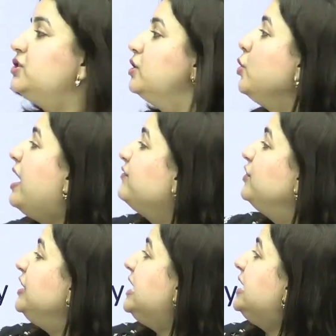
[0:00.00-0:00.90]
So you have
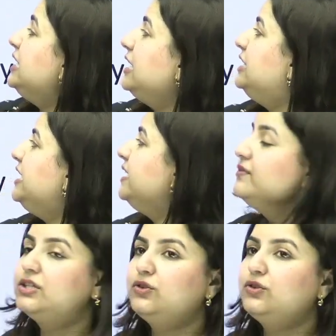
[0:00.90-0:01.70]
green leaves